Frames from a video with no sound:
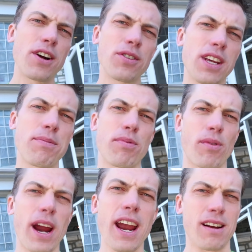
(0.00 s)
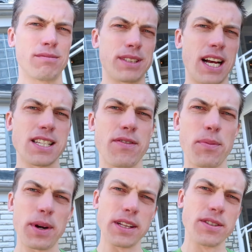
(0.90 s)
I don't keep rams. How's
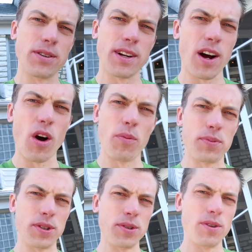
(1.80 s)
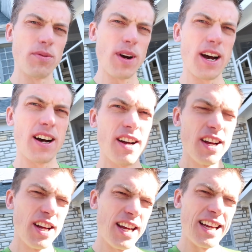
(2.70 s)
everybody doing? I hope you're doing well.
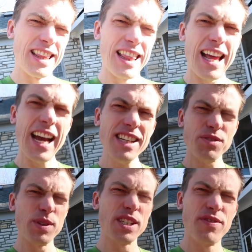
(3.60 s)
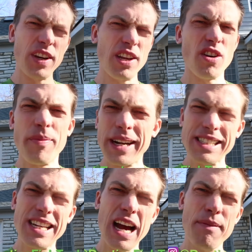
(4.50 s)
In last week's video on my
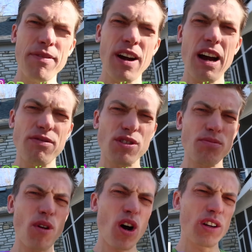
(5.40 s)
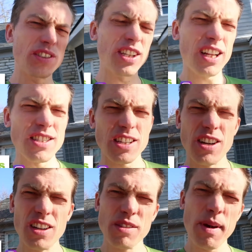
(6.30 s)
top 5 small cichlids, I
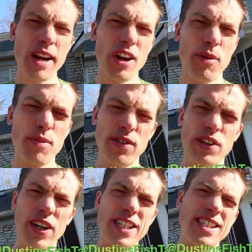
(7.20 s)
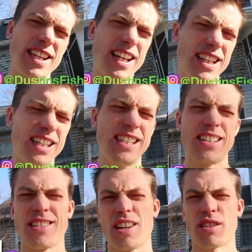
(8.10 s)
talked about a number of great cichlids.
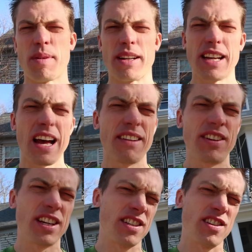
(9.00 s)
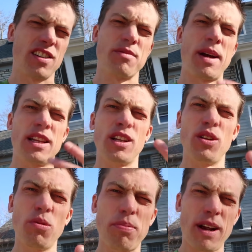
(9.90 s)
I talked about convicts, I talked about
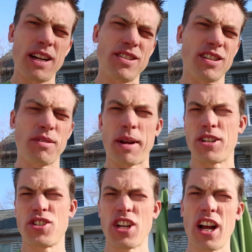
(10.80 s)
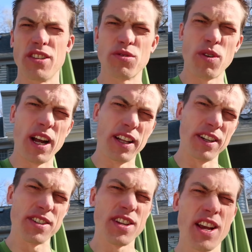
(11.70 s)
lalupe, I talked about shell
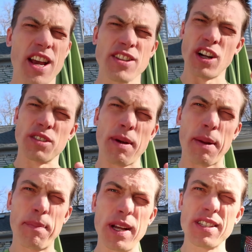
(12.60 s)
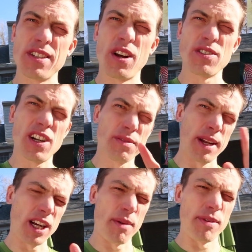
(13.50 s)
dwellers, talked about apistos, talked
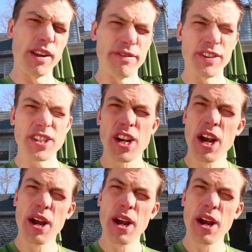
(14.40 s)
about a couple other fish.